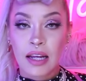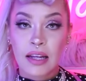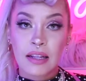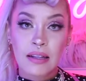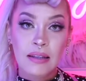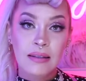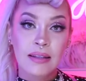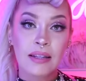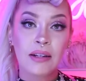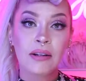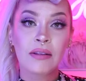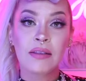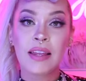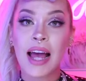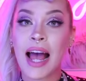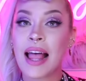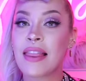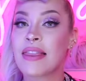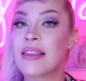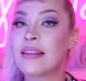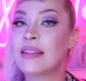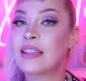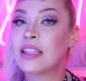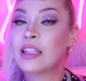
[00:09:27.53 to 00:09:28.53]
Consider
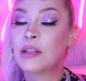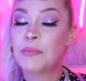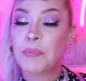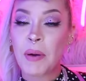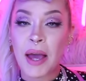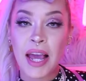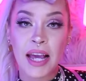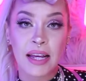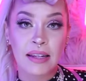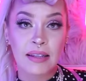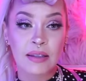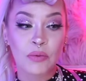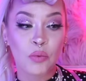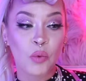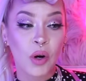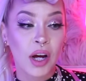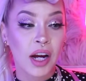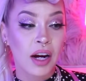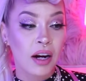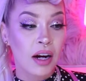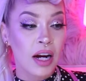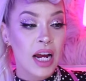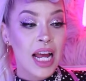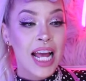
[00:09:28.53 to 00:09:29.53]
that the space
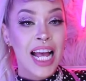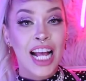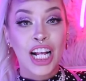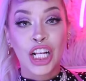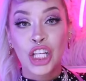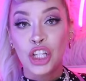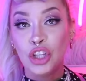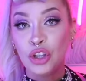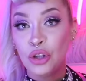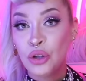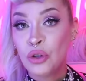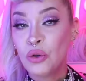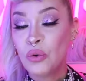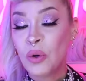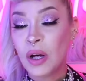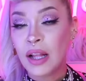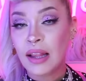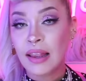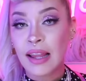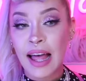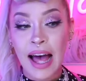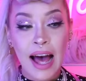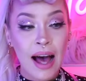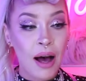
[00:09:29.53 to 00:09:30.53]
where you
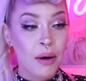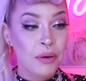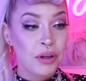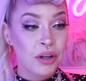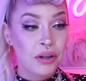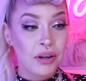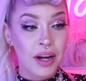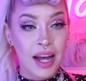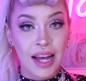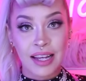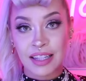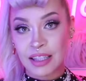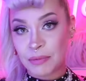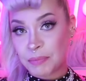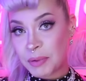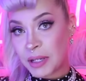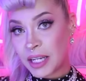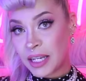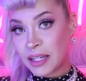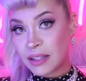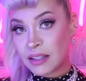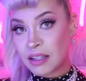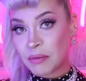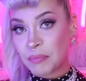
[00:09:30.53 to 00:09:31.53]
allow your
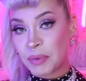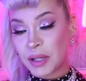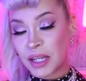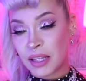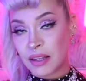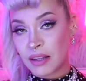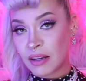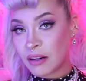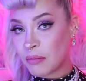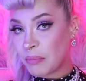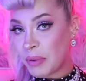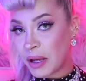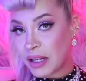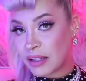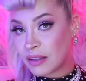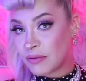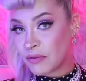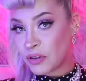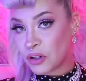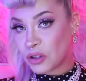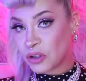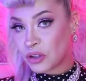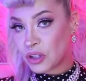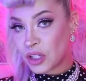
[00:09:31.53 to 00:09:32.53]
SP to be their best
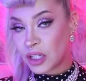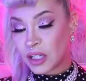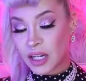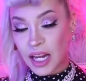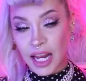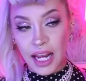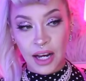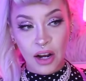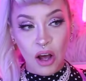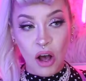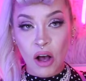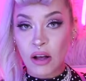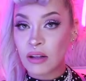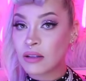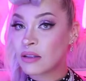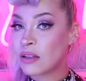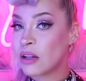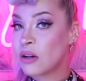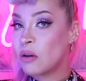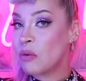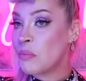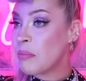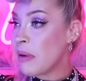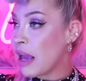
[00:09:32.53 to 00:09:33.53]
version and
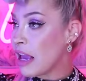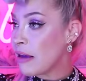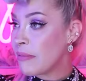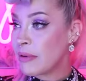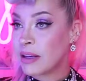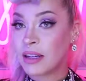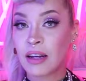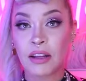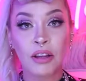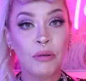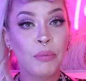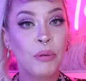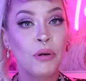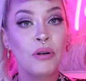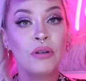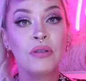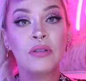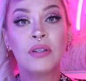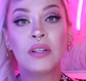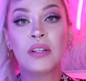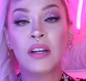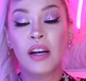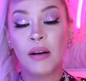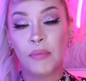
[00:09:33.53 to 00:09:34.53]
also maybe another
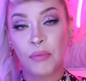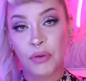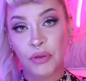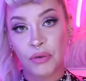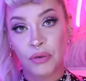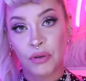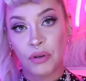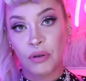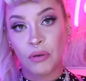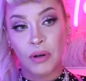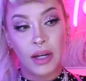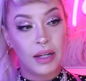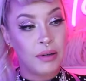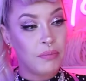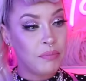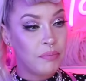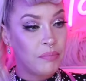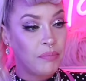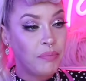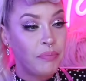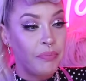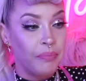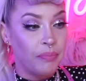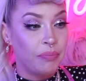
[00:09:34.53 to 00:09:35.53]
person to come through
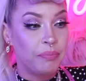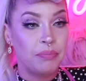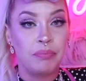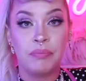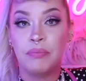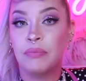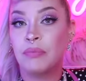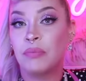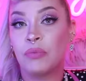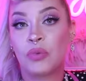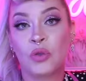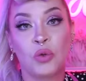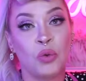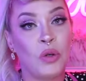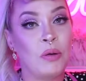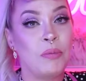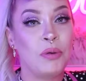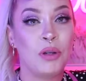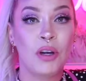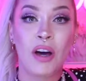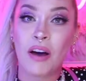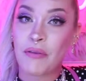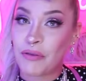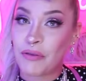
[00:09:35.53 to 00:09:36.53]
and
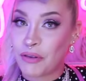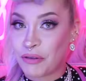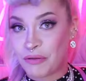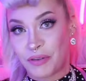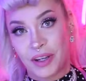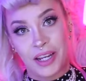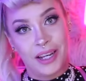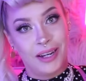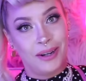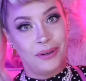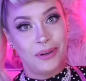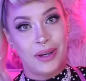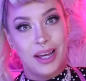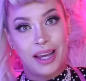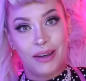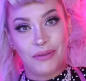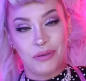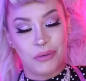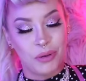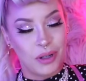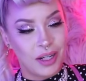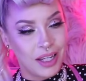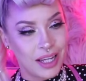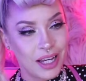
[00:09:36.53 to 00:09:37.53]
sweep you off your feet, okay? If
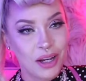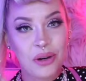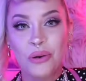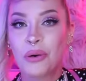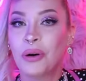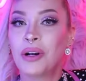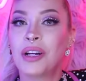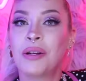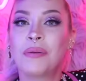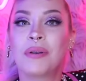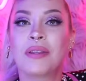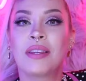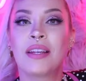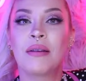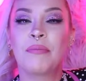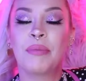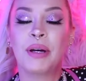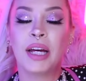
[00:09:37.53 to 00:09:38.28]
you want to get corny with it.